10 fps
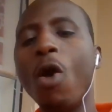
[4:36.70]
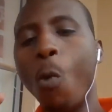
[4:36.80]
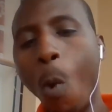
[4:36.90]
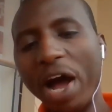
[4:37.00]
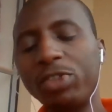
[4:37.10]

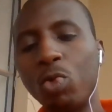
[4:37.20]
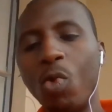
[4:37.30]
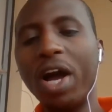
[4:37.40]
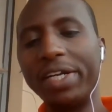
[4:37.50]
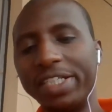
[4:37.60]
want to
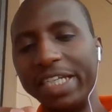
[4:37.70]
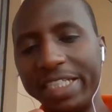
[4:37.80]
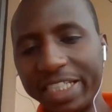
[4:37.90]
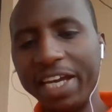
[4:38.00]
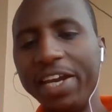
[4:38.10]
look at the
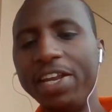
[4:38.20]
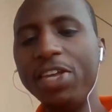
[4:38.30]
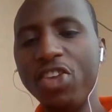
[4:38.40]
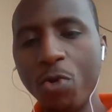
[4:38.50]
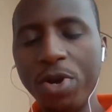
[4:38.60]
10
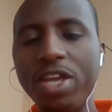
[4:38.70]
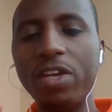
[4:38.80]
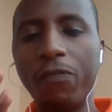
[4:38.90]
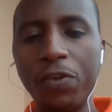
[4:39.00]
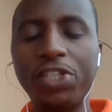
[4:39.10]

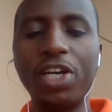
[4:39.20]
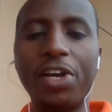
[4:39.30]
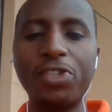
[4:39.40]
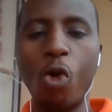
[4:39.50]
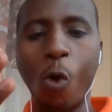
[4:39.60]
unique
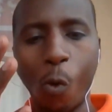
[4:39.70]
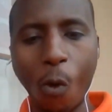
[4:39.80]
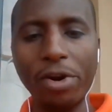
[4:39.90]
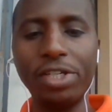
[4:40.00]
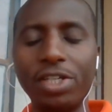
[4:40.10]
features or
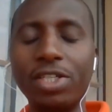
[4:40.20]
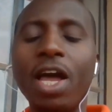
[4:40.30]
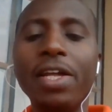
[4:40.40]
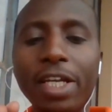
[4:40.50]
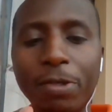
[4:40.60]
qualities
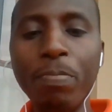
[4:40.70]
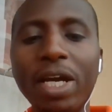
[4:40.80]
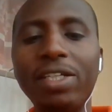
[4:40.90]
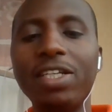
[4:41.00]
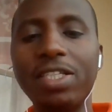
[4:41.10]
that
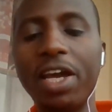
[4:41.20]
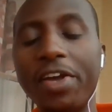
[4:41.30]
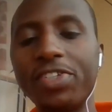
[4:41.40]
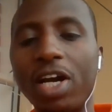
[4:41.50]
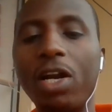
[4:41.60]
make this guy
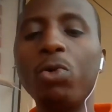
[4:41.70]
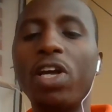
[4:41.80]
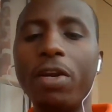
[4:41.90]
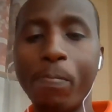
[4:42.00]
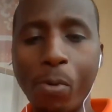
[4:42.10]
stand out
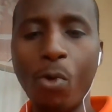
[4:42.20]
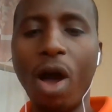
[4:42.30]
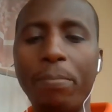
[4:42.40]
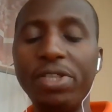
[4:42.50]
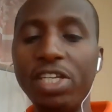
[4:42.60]
and pull
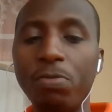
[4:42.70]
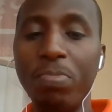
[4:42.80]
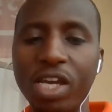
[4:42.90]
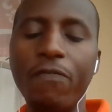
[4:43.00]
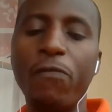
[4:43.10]
up this
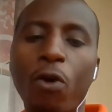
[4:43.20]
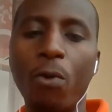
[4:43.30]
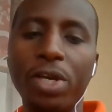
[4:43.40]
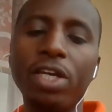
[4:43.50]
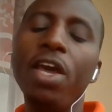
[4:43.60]
big
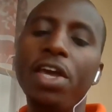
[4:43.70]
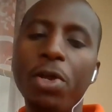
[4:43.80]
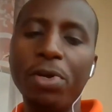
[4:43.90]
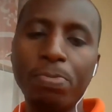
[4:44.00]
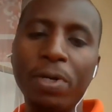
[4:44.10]
following,
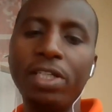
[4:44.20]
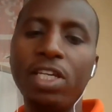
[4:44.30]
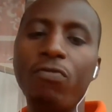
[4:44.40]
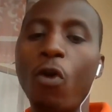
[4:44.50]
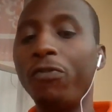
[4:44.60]

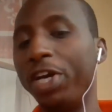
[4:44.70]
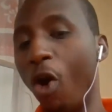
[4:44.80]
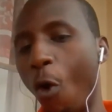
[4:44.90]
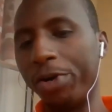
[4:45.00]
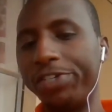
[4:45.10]
irrespective of the
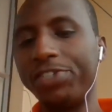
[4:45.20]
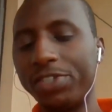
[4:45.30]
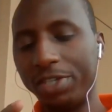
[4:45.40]
odds.